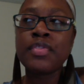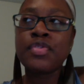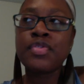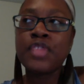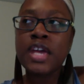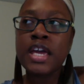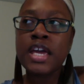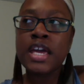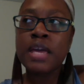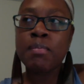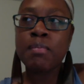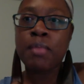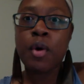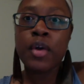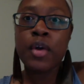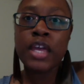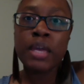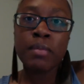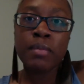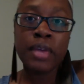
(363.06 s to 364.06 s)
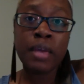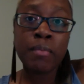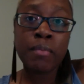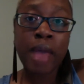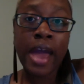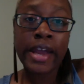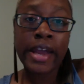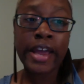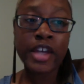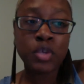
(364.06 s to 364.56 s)
the Bohemian
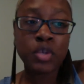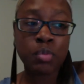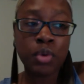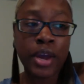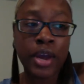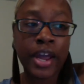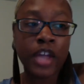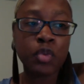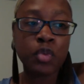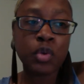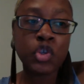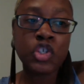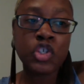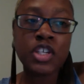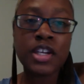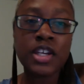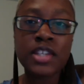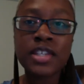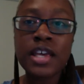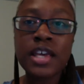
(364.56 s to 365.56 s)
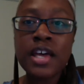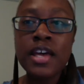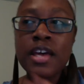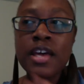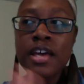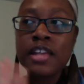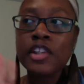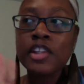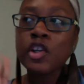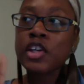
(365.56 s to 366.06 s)
Badass brand, which is
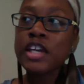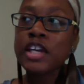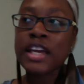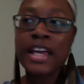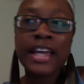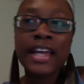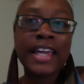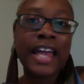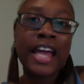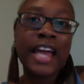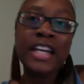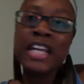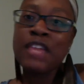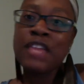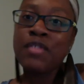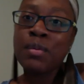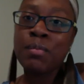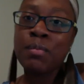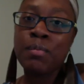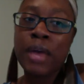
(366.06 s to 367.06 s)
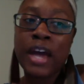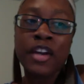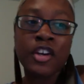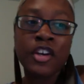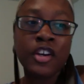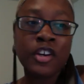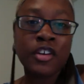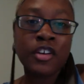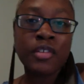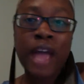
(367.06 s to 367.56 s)
looking again even
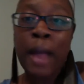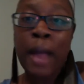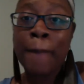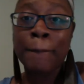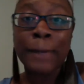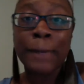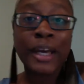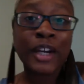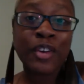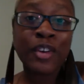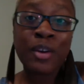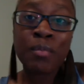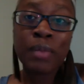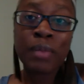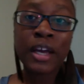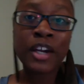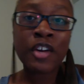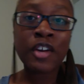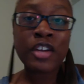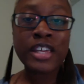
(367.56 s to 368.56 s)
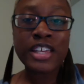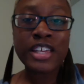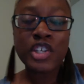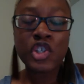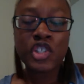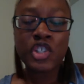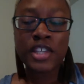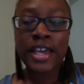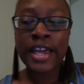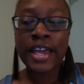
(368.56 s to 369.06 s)
better and better and better
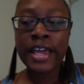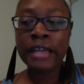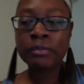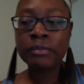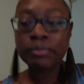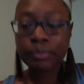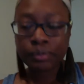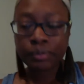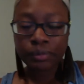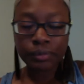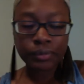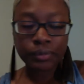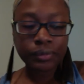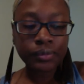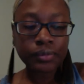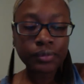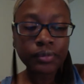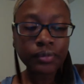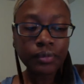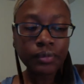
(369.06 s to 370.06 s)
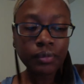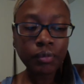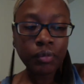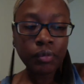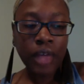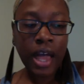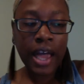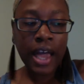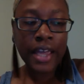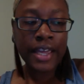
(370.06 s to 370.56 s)
each day.
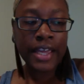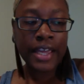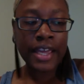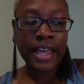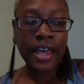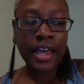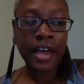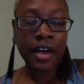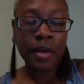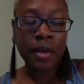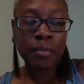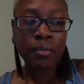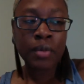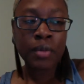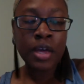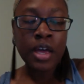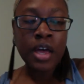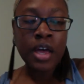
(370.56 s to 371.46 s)
I am